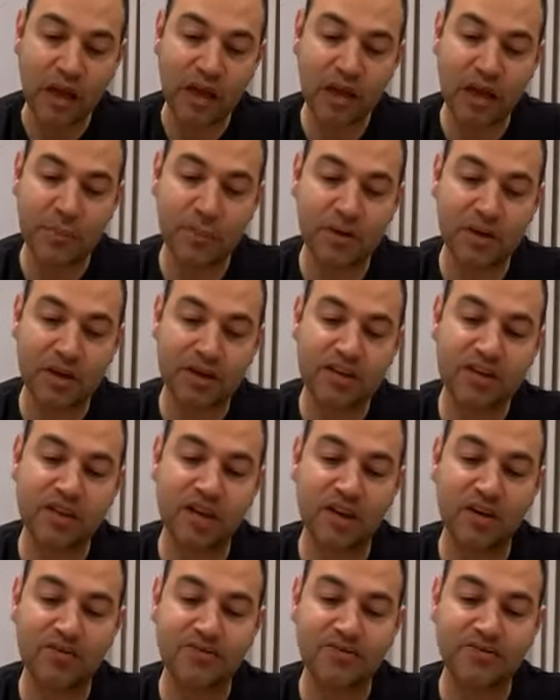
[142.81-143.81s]
lemon
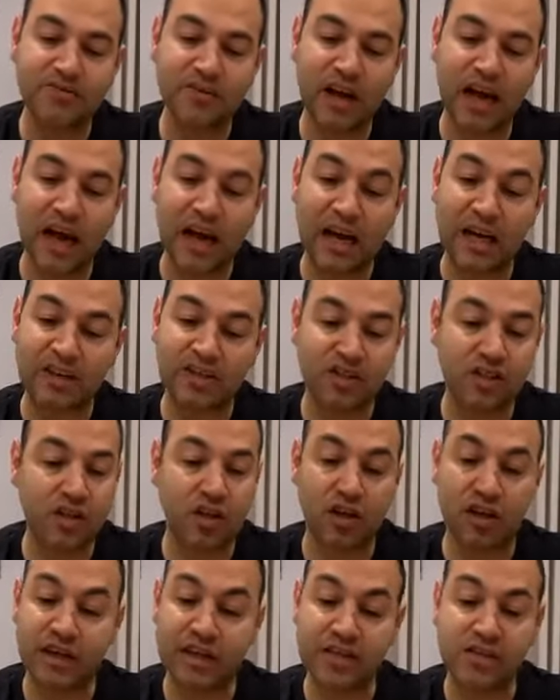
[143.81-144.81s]
itself. And
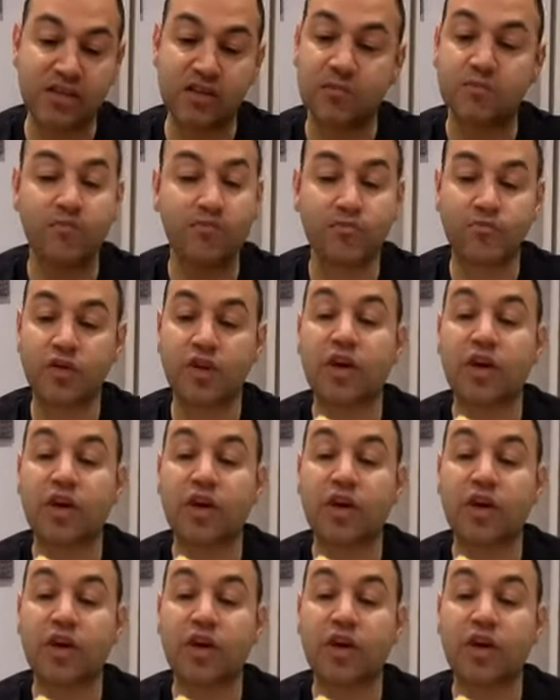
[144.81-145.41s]
guys,